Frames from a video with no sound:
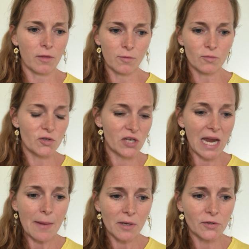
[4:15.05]
threw
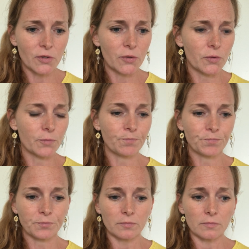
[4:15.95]
shame on you.
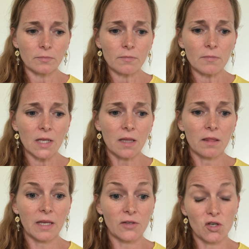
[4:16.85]

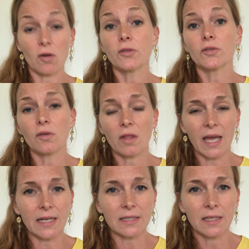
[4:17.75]
They told you
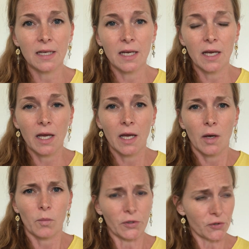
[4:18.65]
that
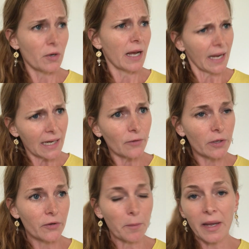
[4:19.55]
when you are
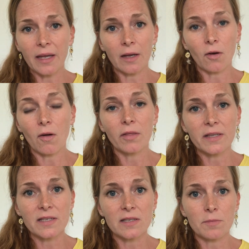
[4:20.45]
angry, you're making all
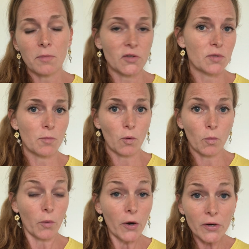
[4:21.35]
this much
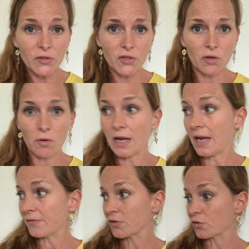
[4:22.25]
more worse, so I
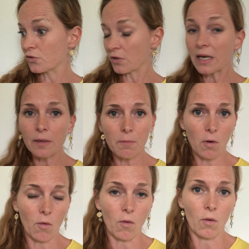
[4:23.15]
have to drink
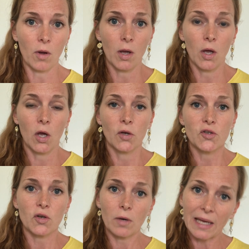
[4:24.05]
more.
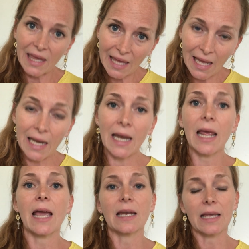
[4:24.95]
So
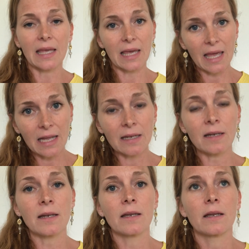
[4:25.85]
again and
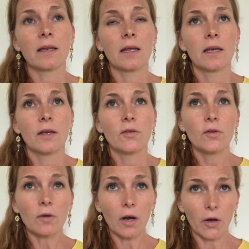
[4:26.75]
again,
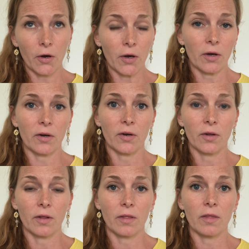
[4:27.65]
you learned
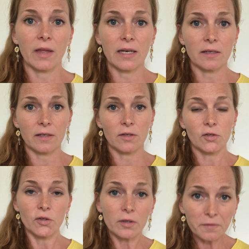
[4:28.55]
that
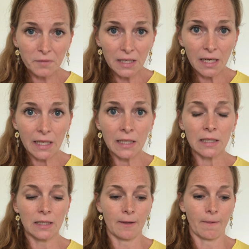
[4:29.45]
your feeling,